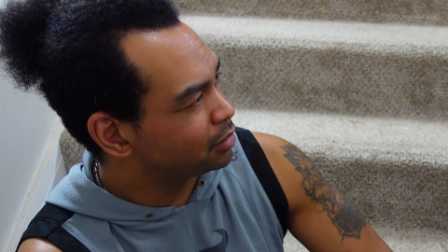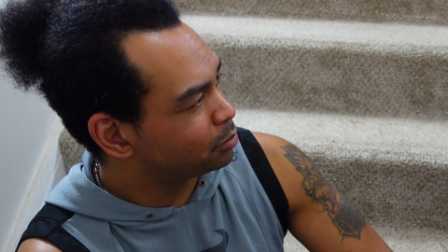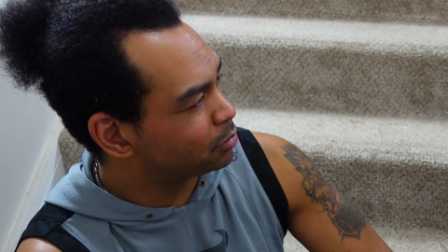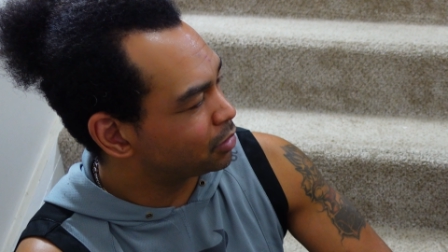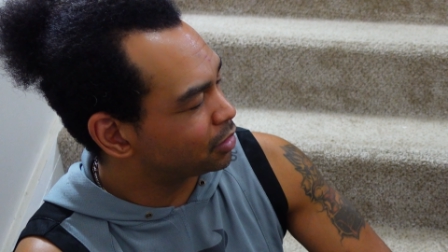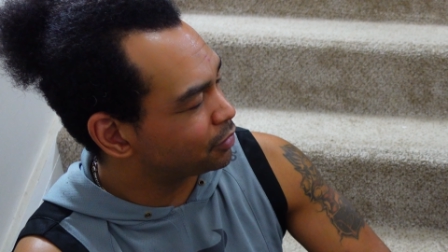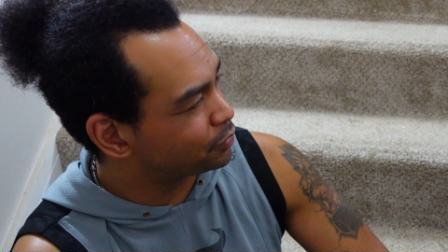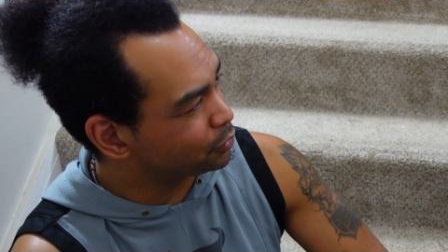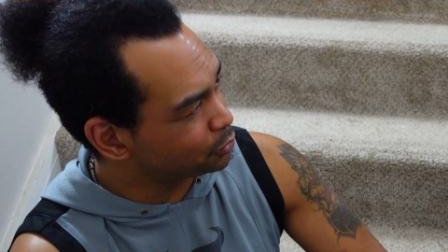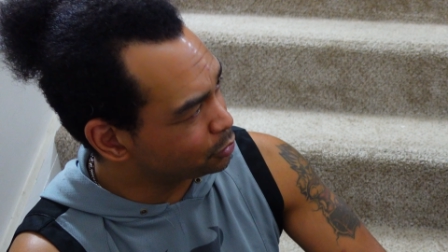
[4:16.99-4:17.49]

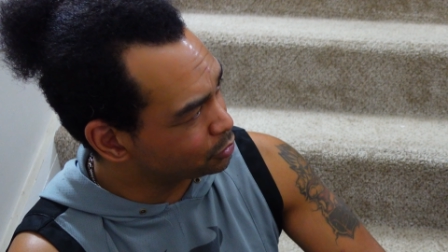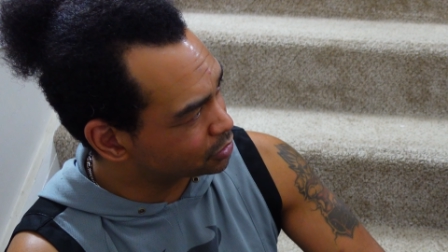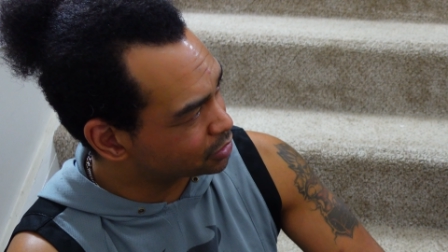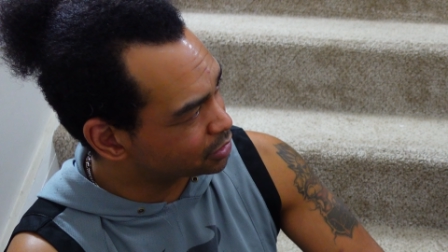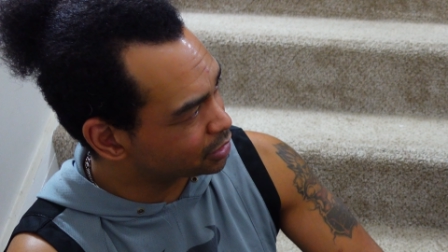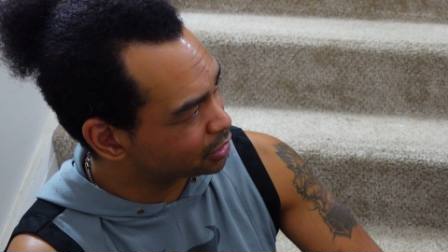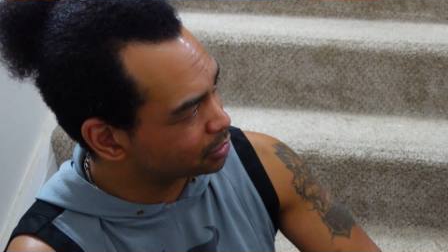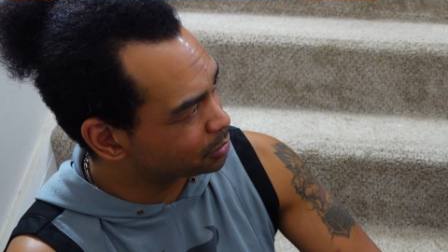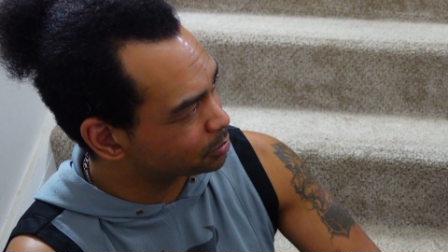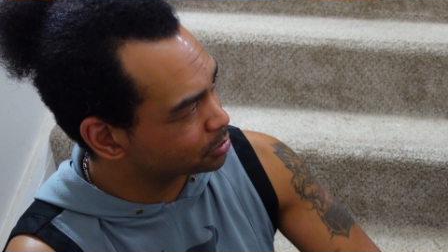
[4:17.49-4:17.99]
my food
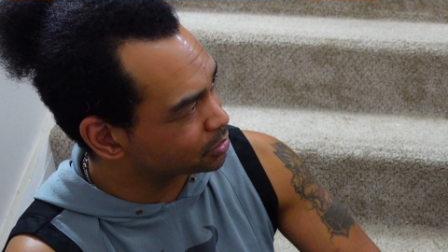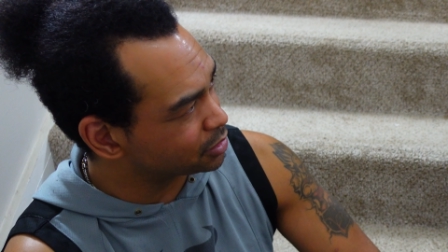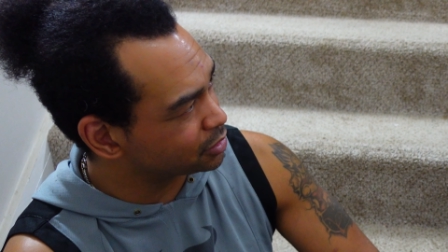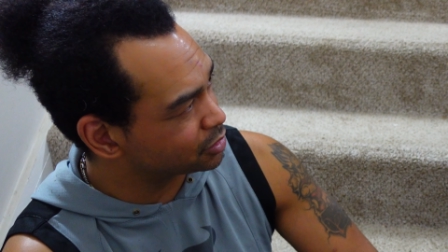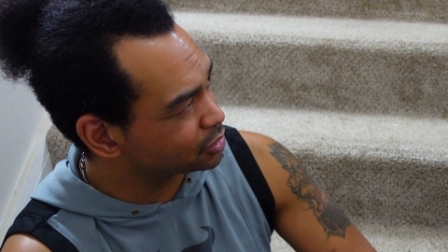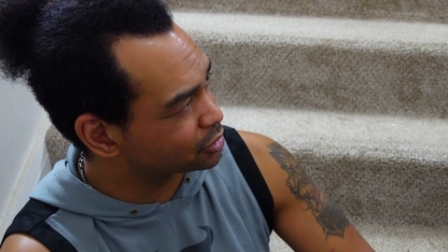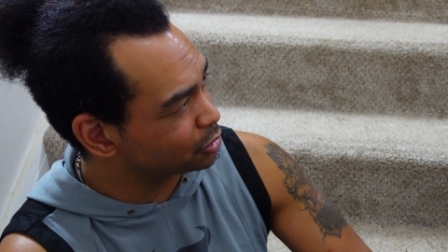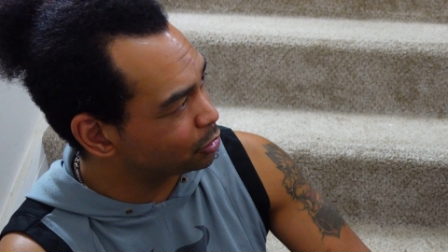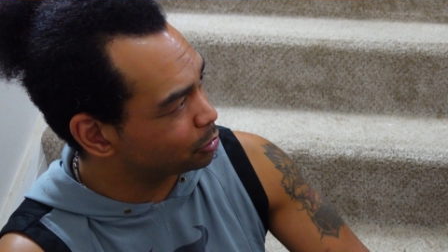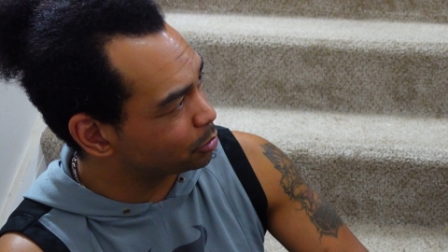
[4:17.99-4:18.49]
stamps and you
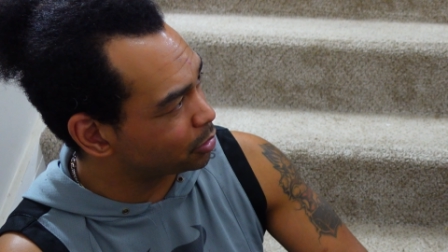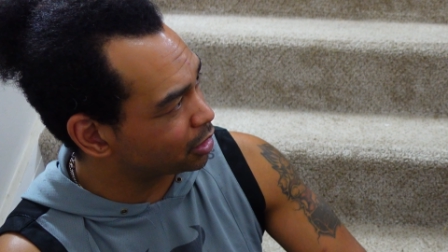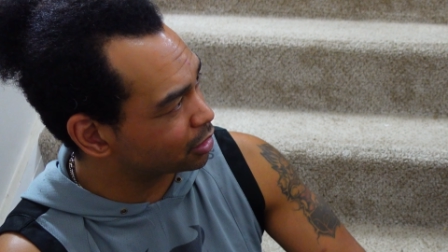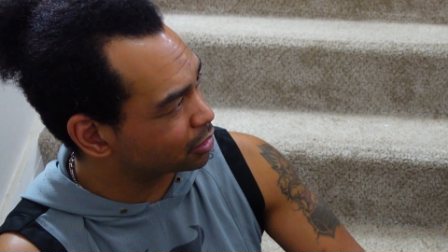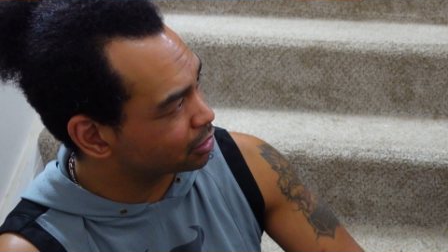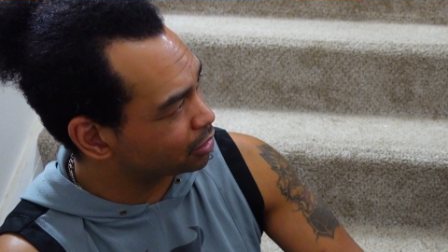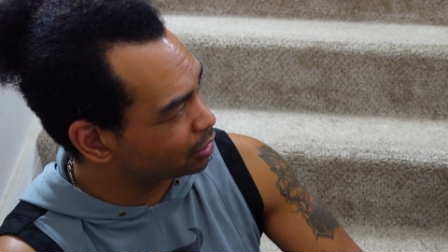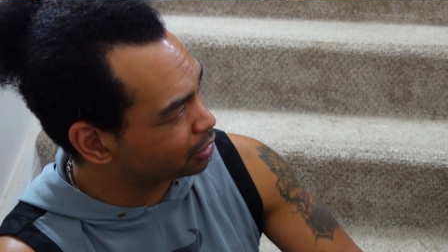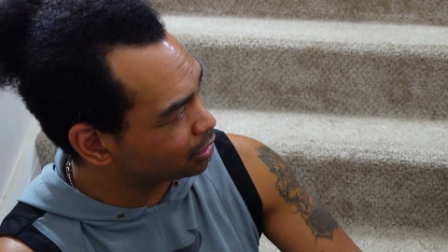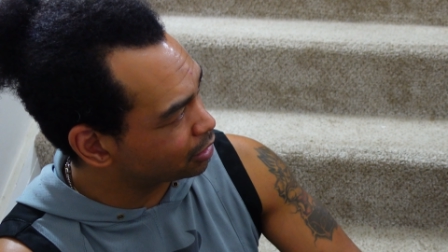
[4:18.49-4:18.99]
stole my
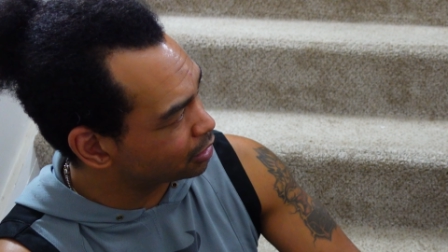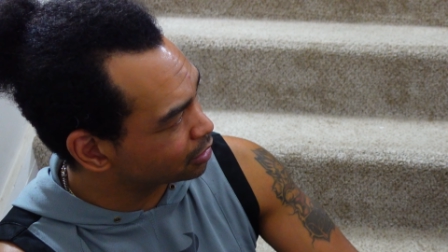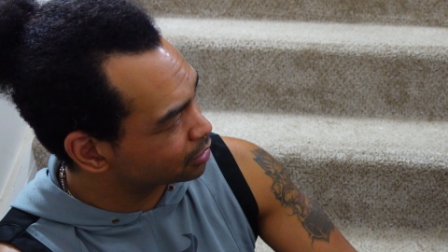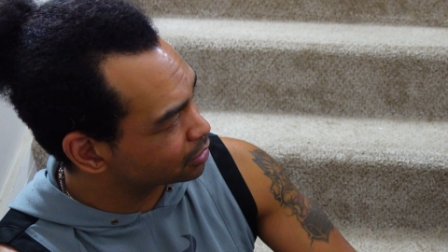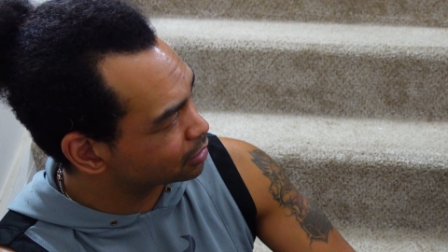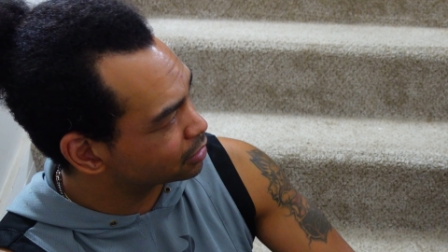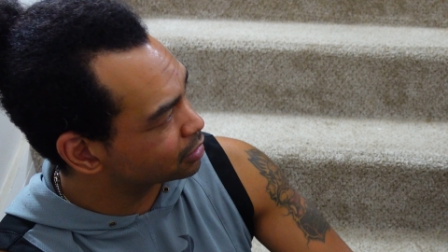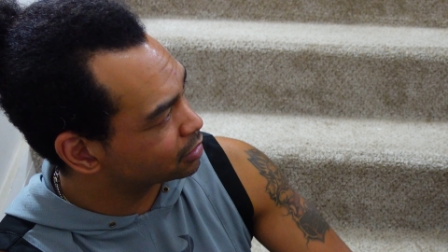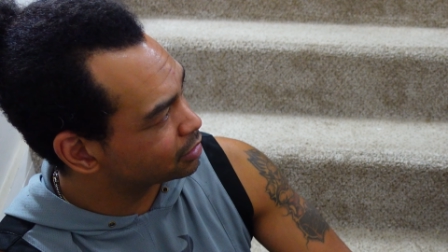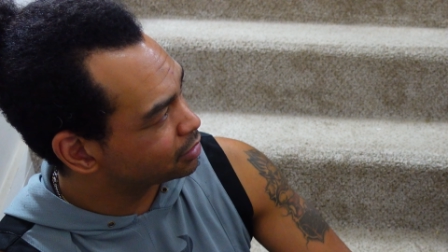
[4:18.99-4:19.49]
car
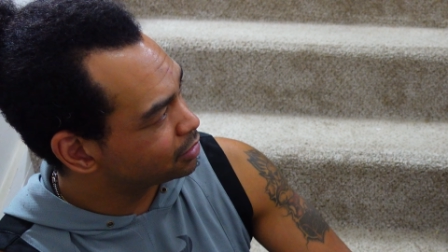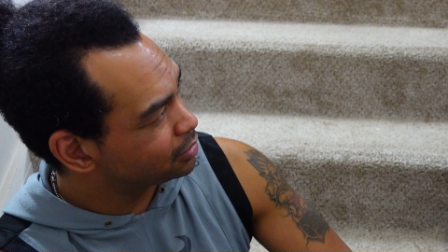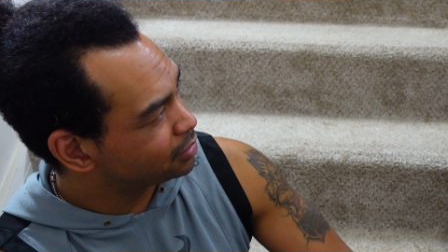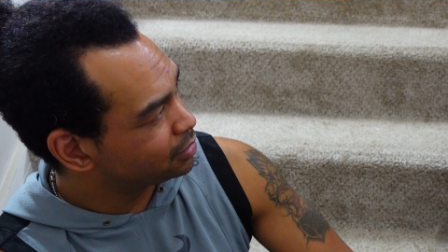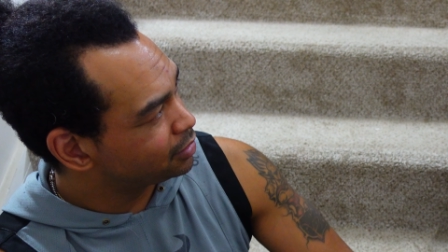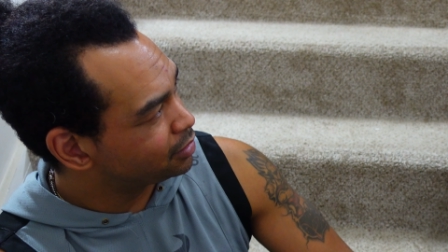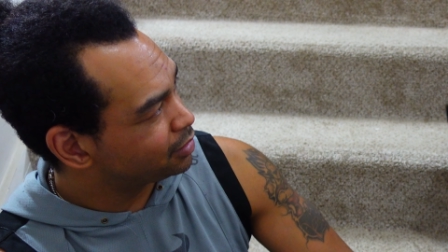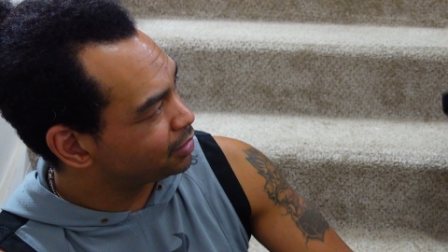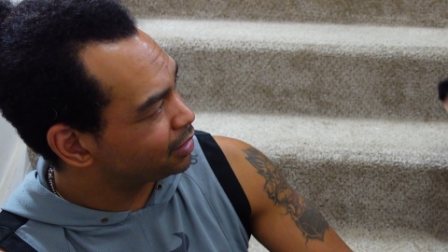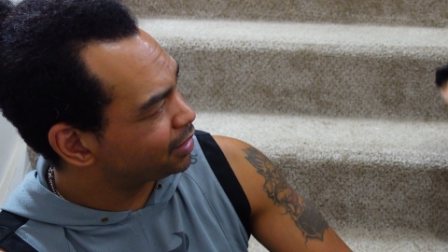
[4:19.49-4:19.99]

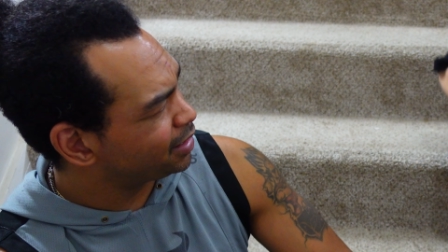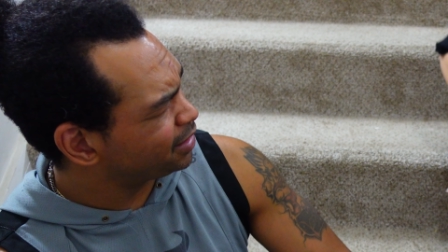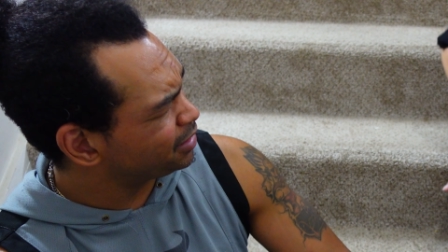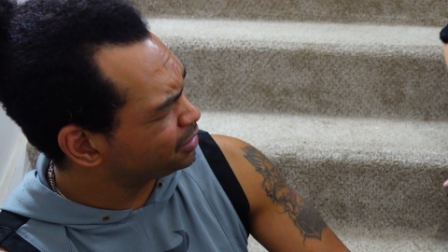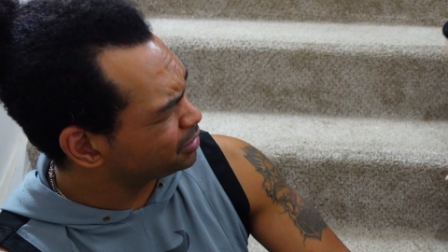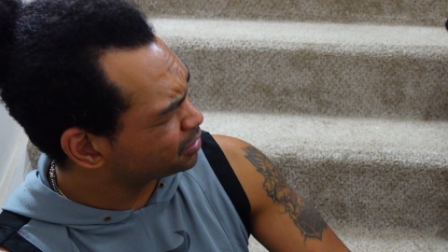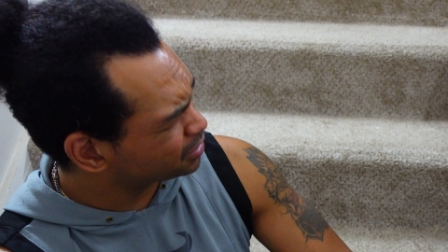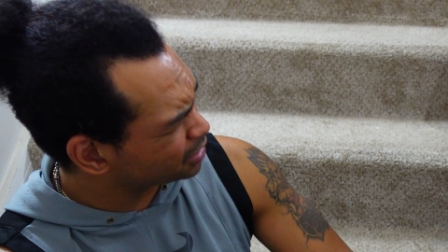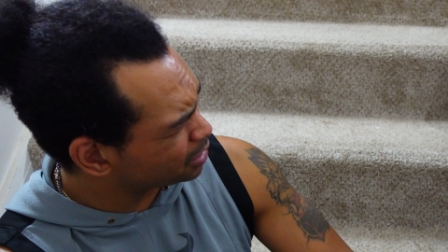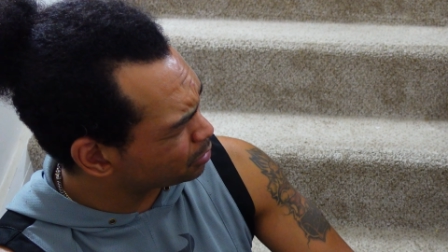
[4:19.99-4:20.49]
and
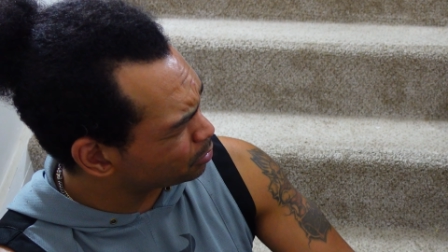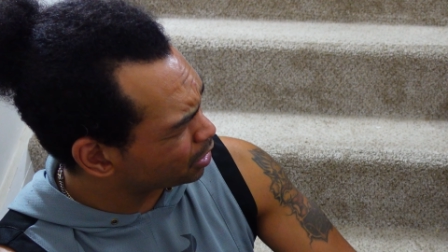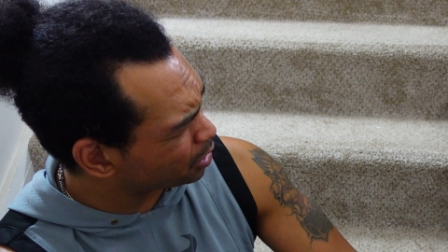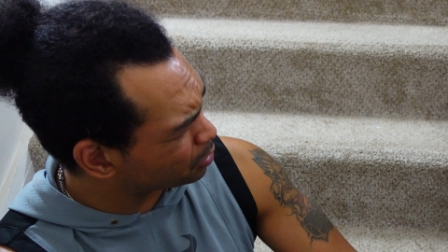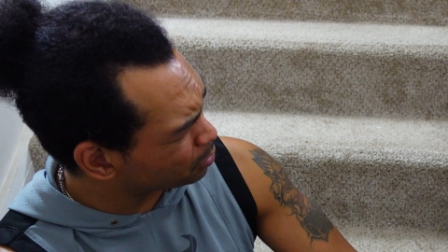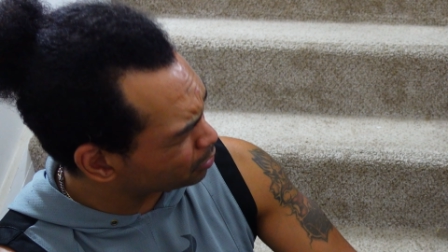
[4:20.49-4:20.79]
you slapped my